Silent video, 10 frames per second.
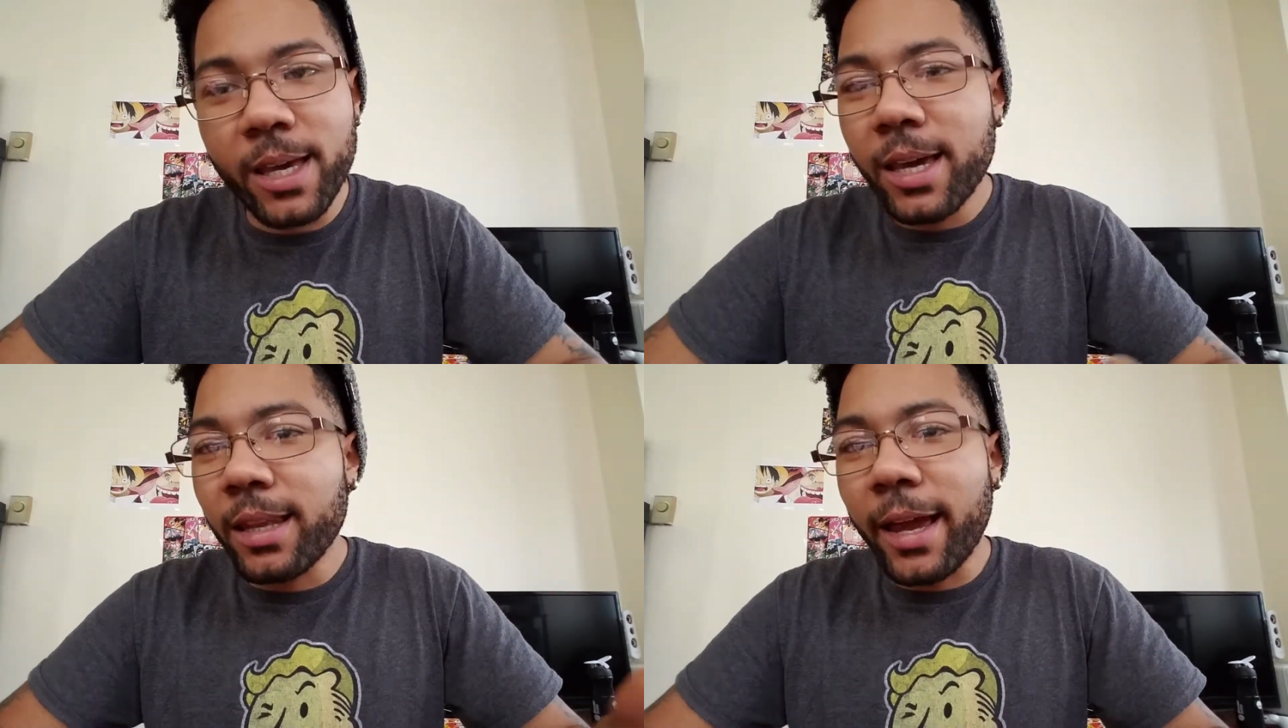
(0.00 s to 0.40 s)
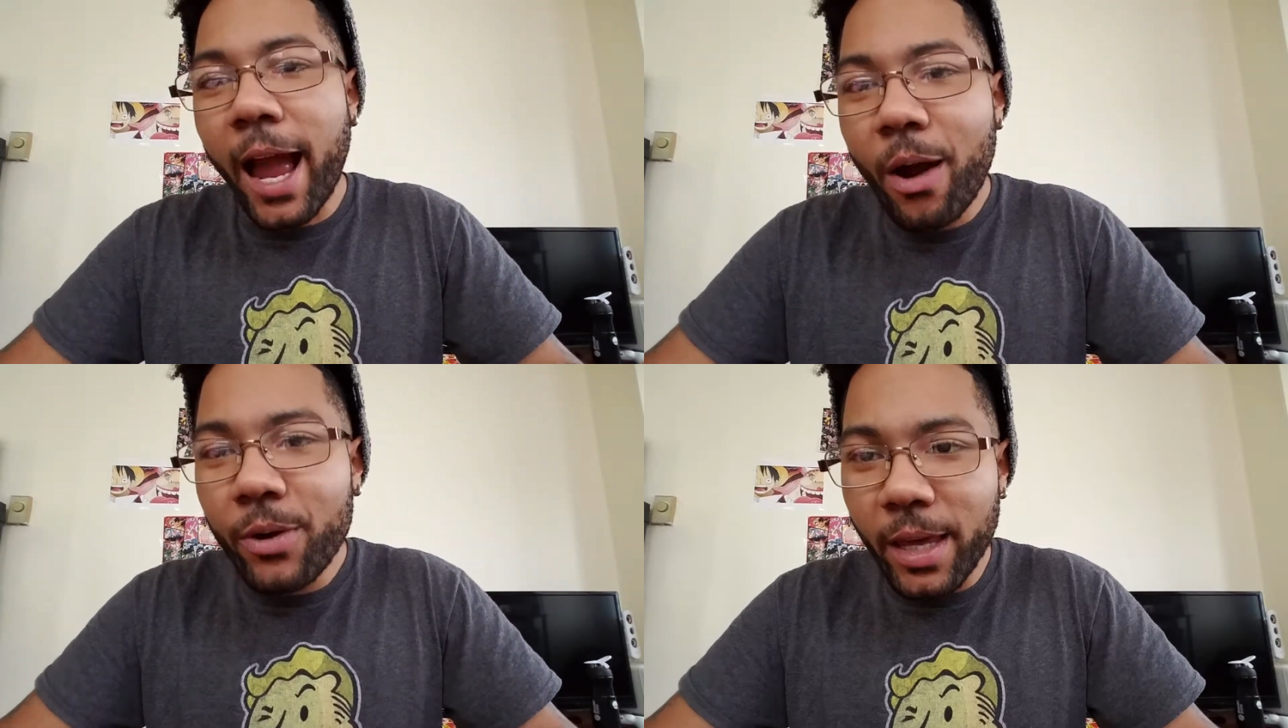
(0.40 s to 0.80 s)
Like,
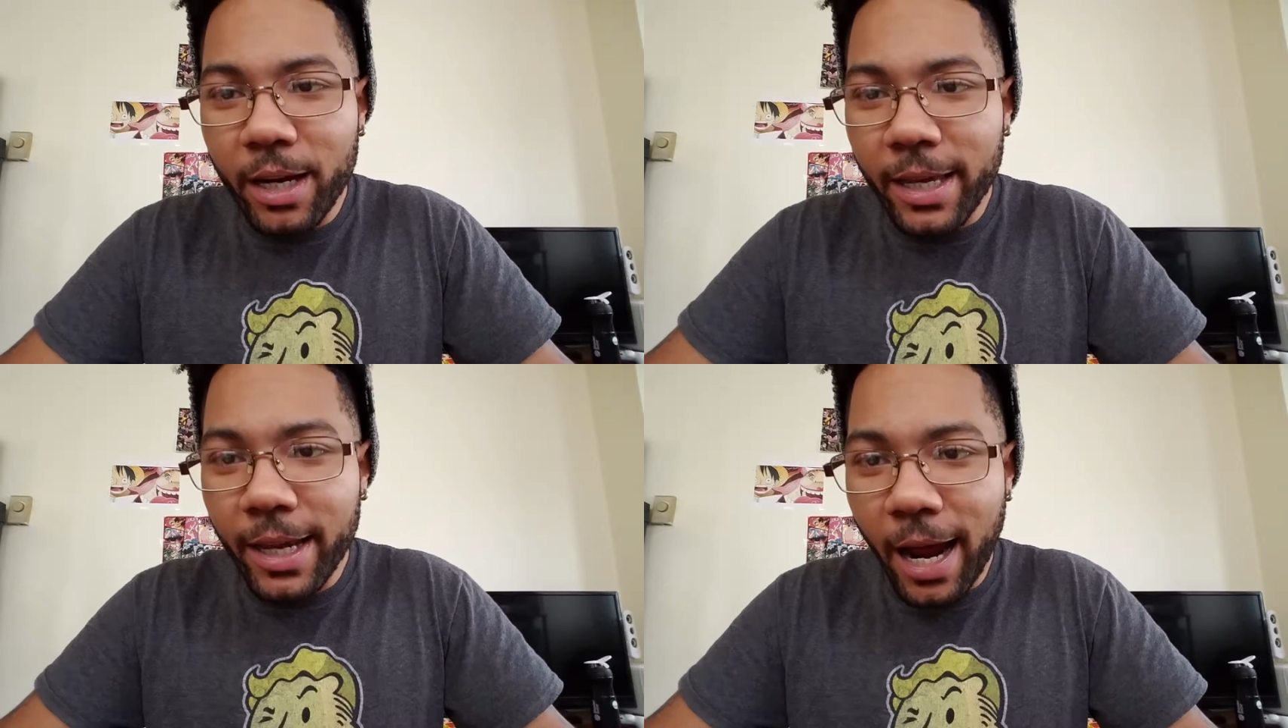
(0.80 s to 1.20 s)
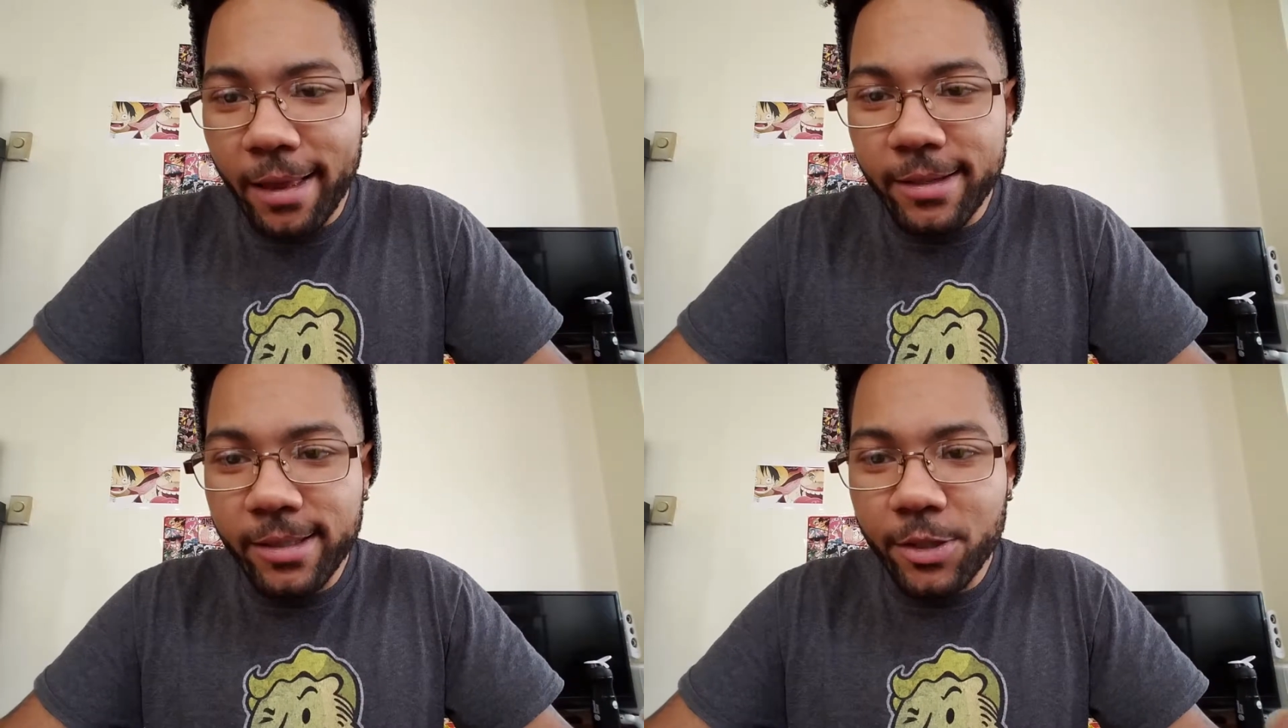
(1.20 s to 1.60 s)
how are they gonna get out of
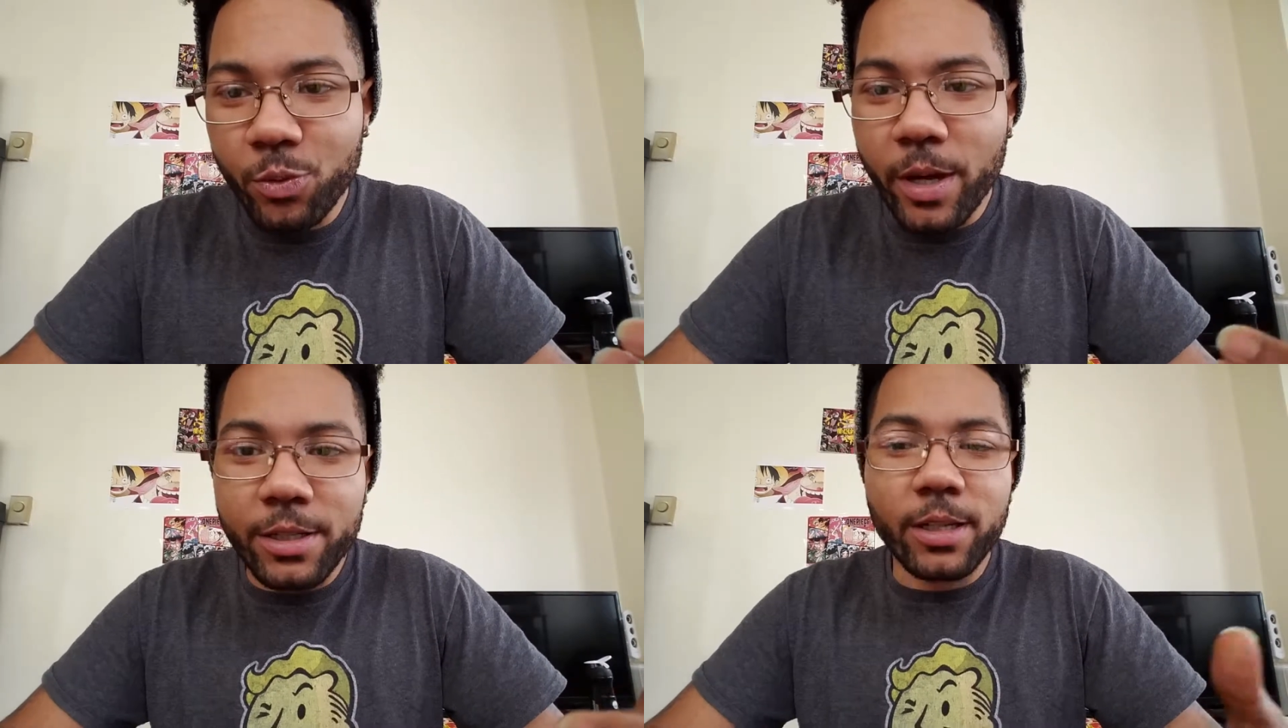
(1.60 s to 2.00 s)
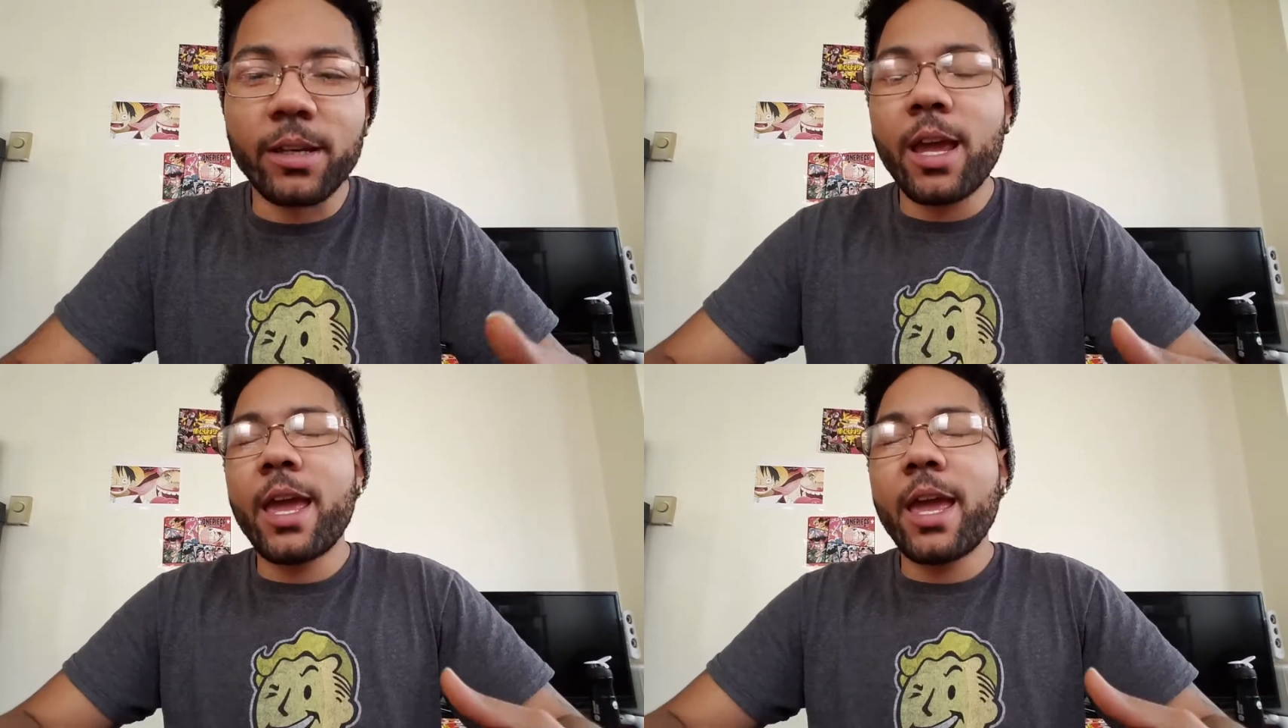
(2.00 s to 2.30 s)
this situation?